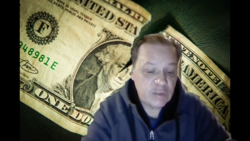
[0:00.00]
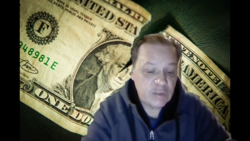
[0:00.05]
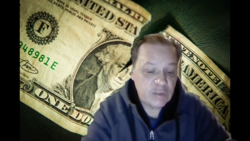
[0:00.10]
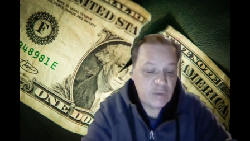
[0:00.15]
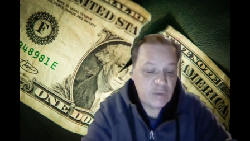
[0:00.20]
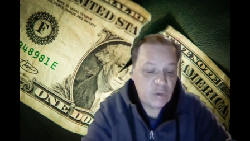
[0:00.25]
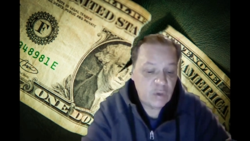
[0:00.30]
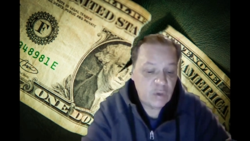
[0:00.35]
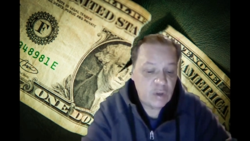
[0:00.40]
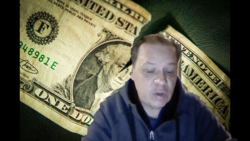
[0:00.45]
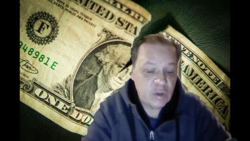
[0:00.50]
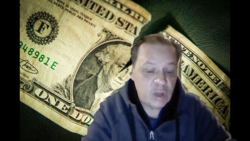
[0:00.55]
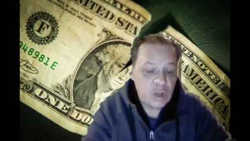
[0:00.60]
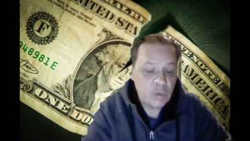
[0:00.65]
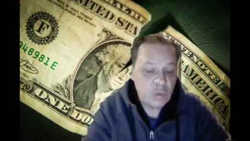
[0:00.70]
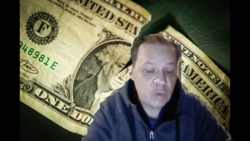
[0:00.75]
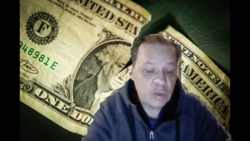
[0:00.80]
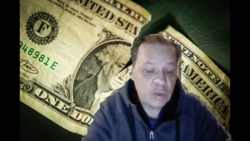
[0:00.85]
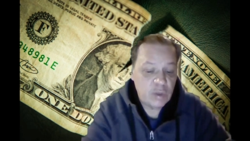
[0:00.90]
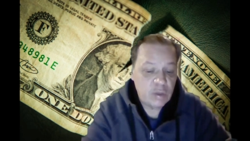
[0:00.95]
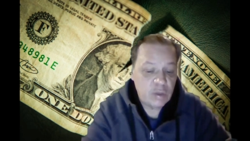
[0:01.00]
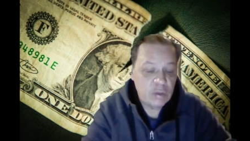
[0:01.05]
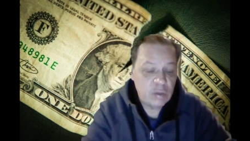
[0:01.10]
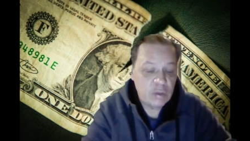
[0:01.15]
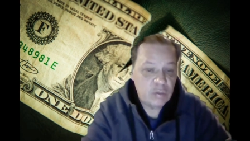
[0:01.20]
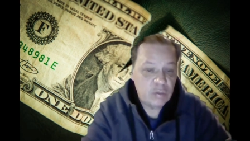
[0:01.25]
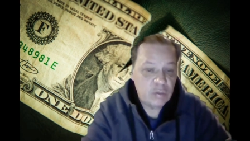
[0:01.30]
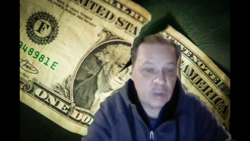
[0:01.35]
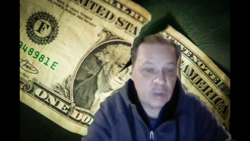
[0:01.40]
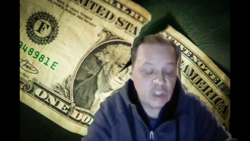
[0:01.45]
phone call with
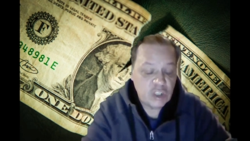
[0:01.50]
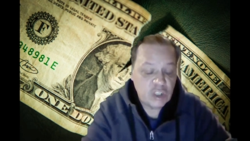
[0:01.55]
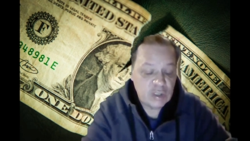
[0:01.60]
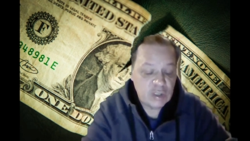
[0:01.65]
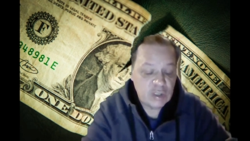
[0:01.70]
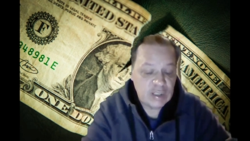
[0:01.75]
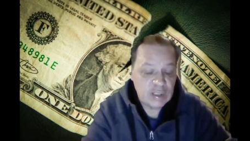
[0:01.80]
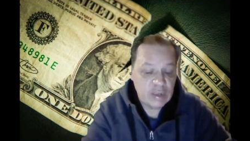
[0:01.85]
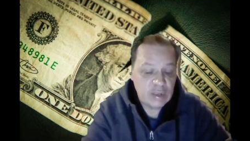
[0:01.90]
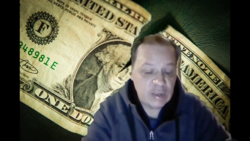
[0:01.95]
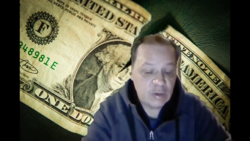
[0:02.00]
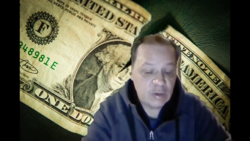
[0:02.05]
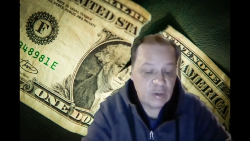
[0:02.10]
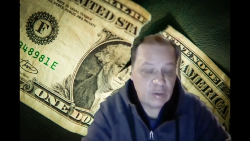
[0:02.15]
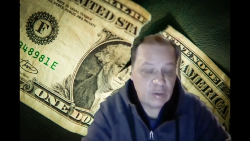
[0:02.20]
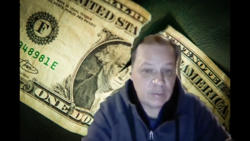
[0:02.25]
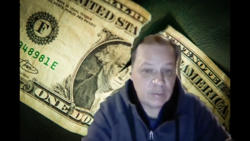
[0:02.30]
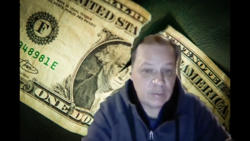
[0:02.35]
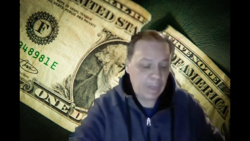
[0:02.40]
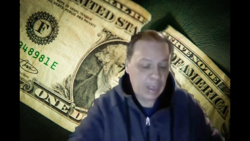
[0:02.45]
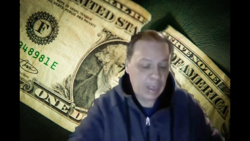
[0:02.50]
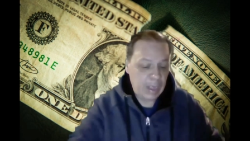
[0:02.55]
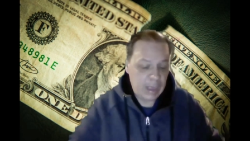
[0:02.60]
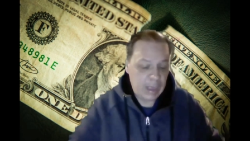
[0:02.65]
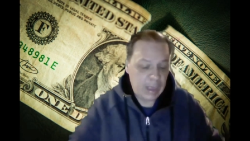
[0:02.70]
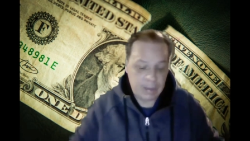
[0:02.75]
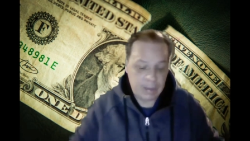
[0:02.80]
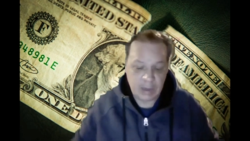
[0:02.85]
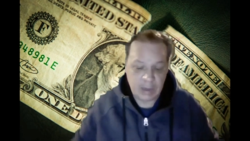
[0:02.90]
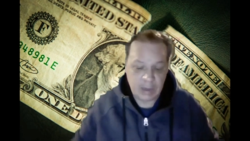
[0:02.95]
the Russian leader.
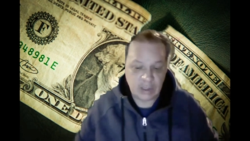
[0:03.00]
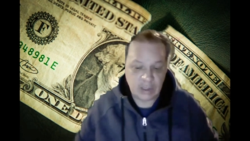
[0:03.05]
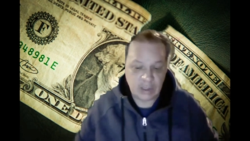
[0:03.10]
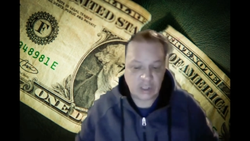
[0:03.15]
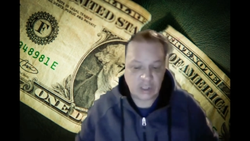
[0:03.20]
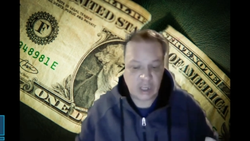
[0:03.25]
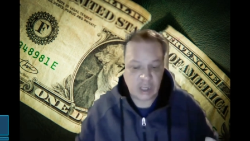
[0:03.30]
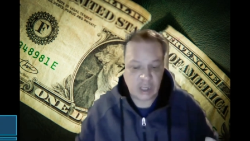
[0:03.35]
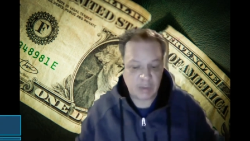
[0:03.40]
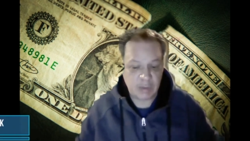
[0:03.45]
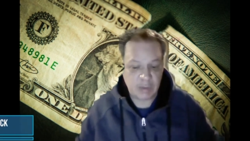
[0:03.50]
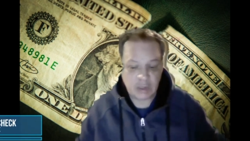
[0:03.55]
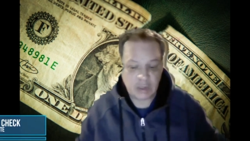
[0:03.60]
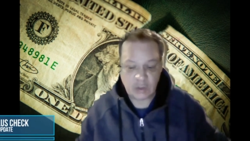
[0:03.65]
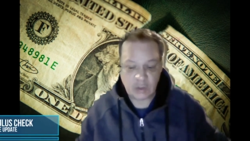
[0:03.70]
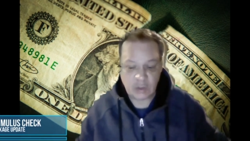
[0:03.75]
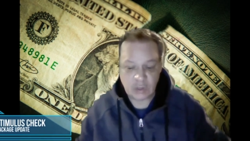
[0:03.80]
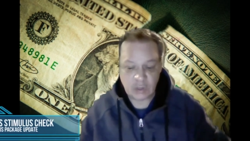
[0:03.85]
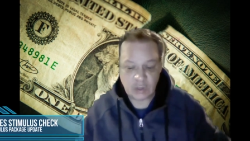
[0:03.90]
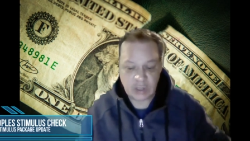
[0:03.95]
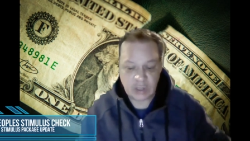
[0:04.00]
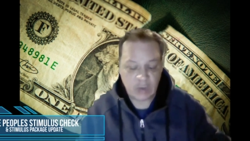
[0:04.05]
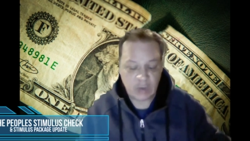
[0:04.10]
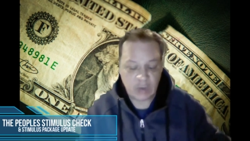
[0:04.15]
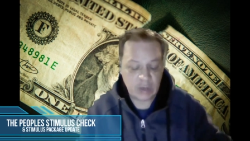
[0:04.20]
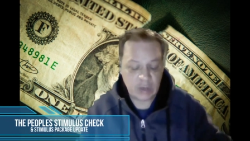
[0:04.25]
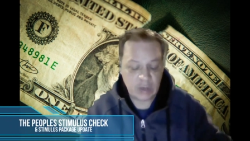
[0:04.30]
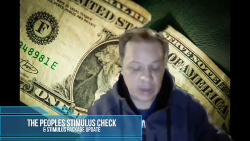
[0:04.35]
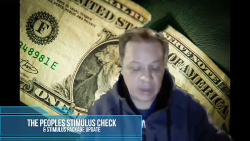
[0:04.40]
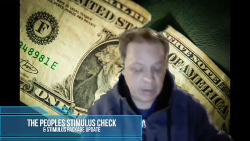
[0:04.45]
I mean, as I was checking my sources out
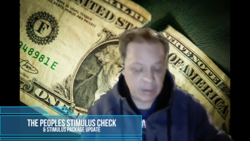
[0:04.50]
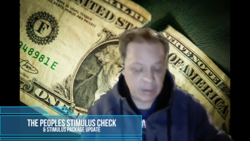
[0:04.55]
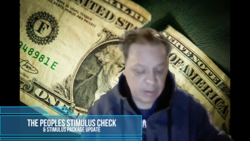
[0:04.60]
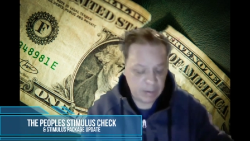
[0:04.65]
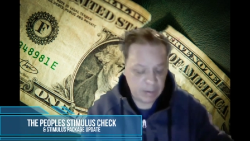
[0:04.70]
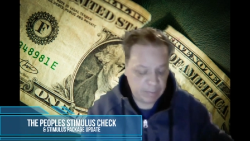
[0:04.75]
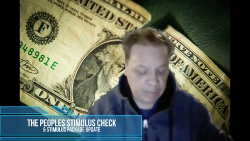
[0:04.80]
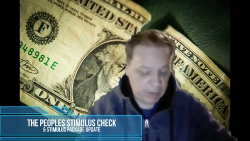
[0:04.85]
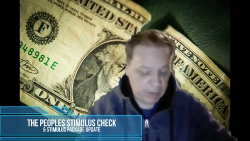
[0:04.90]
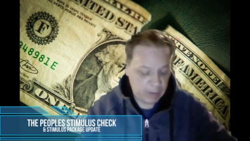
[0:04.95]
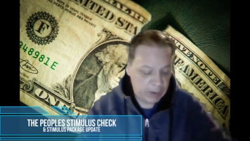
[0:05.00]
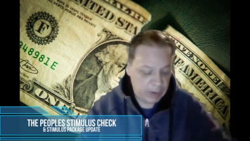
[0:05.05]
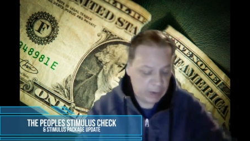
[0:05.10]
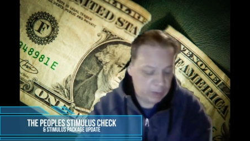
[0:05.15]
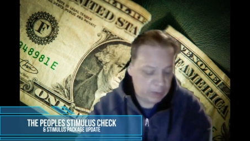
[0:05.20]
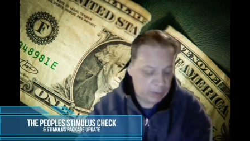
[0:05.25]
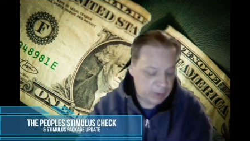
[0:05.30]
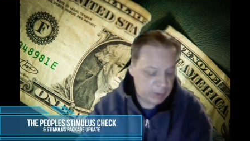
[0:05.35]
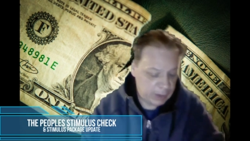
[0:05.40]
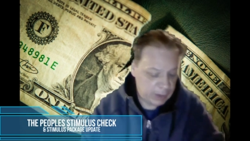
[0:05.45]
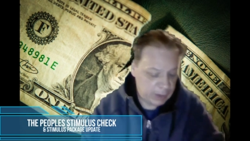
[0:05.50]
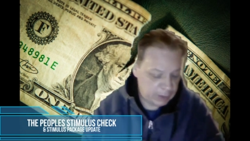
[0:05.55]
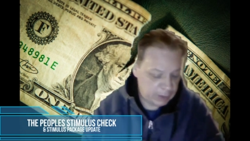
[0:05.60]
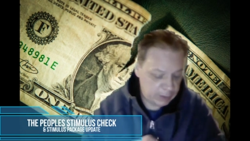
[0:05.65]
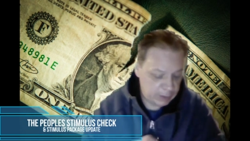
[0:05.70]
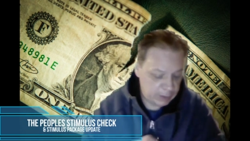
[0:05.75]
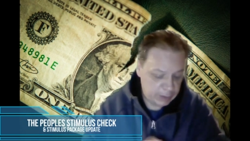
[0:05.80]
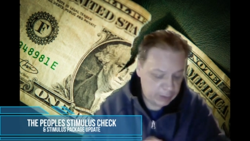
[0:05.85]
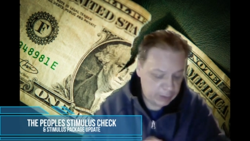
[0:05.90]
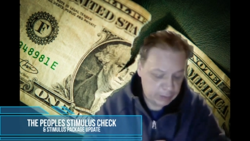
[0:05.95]
today, I found out that
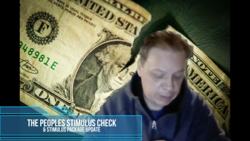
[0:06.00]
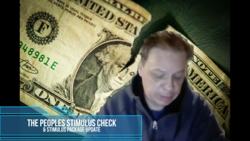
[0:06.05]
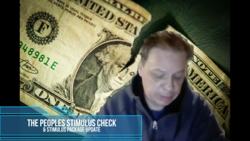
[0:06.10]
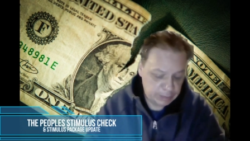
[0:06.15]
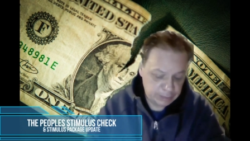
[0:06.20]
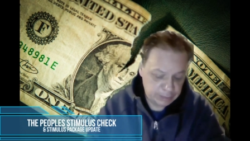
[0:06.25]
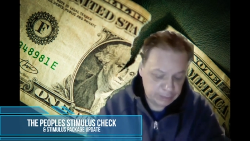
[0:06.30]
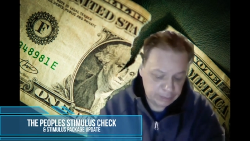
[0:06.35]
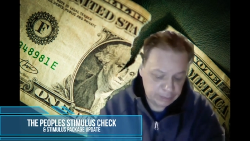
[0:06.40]
um,